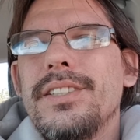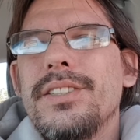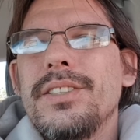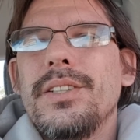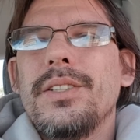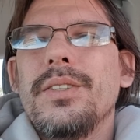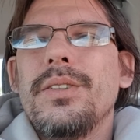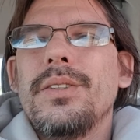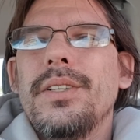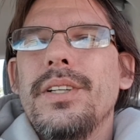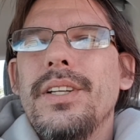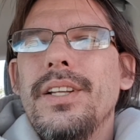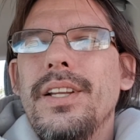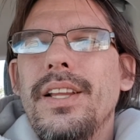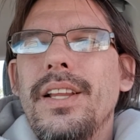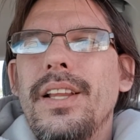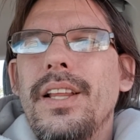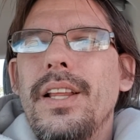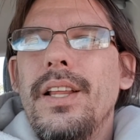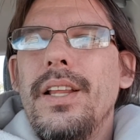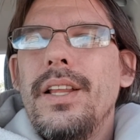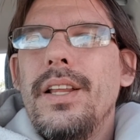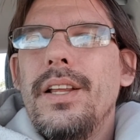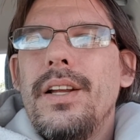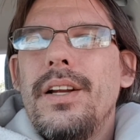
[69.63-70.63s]
So,
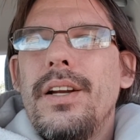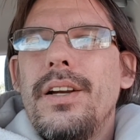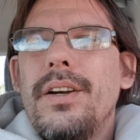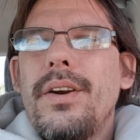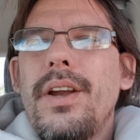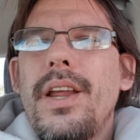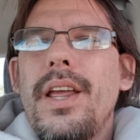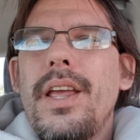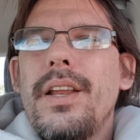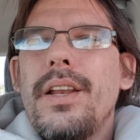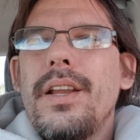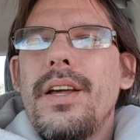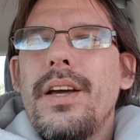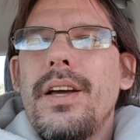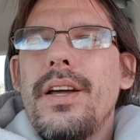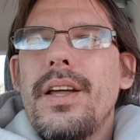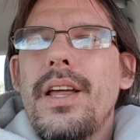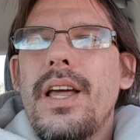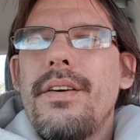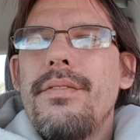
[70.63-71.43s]
all right, uh,